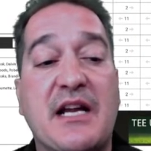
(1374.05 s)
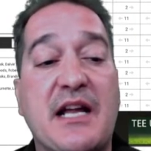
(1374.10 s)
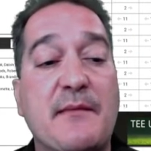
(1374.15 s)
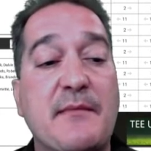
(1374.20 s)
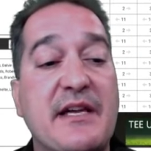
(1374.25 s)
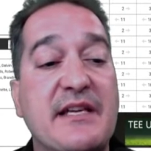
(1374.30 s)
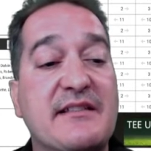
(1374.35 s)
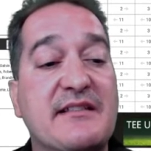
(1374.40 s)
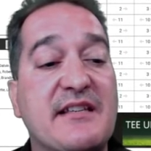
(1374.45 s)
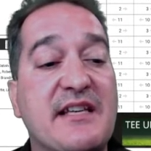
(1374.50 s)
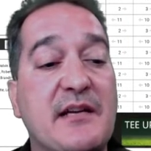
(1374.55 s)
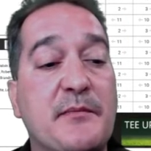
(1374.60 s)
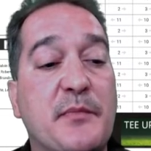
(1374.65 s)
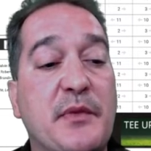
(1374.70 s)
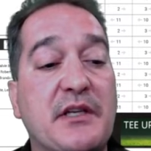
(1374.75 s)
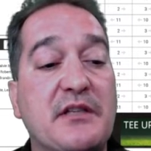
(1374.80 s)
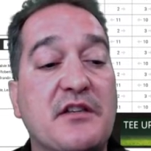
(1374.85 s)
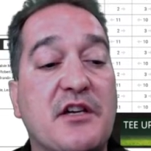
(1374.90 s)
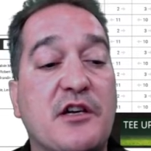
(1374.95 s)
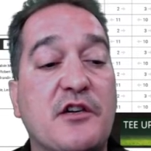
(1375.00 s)
but I may
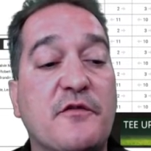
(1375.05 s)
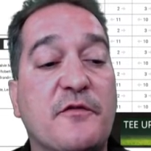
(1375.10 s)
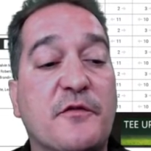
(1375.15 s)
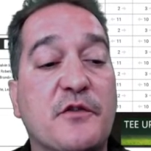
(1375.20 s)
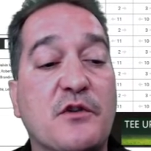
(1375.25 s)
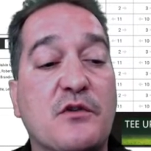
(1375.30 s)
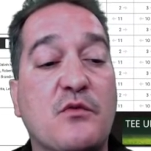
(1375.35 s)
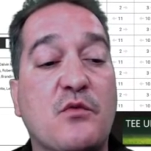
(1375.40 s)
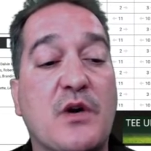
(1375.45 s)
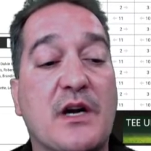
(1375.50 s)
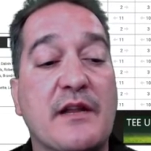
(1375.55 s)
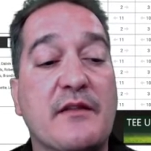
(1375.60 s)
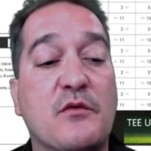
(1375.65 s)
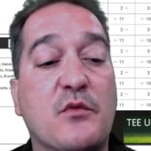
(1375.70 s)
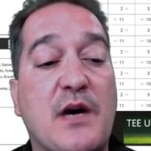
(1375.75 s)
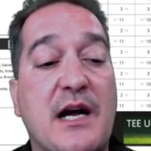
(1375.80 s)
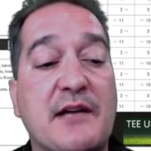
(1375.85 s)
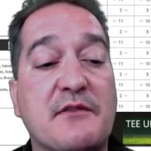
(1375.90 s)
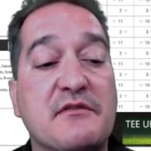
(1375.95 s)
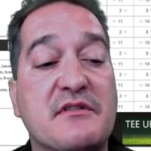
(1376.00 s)
skip it and go for one
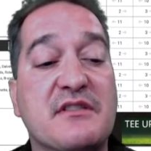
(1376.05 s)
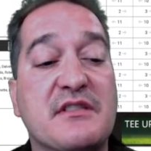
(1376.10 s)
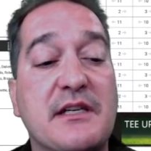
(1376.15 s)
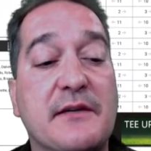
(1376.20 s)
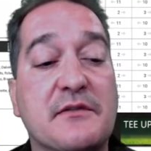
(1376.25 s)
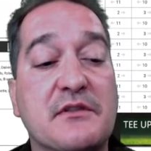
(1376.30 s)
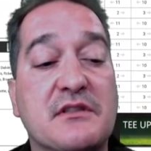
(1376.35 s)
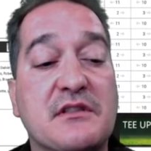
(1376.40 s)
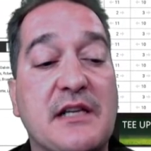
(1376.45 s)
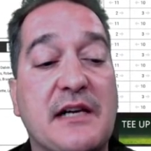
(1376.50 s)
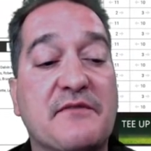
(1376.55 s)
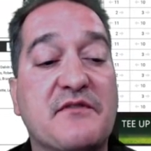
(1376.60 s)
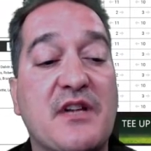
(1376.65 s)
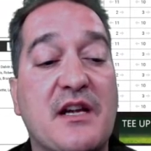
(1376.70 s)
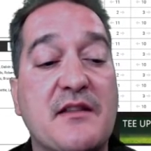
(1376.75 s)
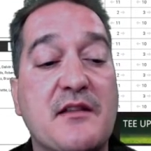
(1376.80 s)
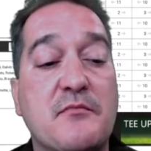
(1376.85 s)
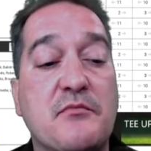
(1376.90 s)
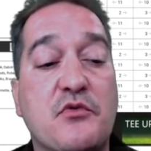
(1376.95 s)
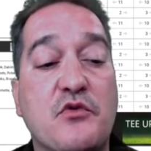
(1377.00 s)
of the wide receivers
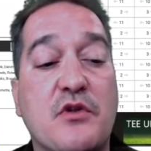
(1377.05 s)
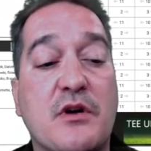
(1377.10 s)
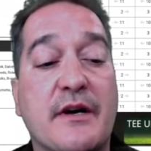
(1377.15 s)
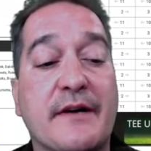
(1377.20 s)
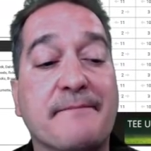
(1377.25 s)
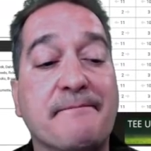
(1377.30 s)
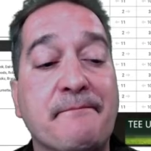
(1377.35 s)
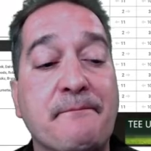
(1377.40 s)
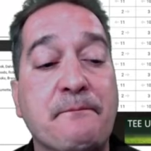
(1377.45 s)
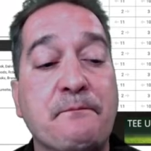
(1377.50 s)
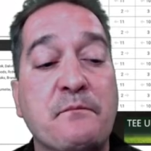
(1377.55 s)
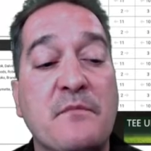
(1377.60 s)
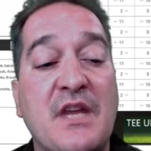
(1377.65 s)
left on the board.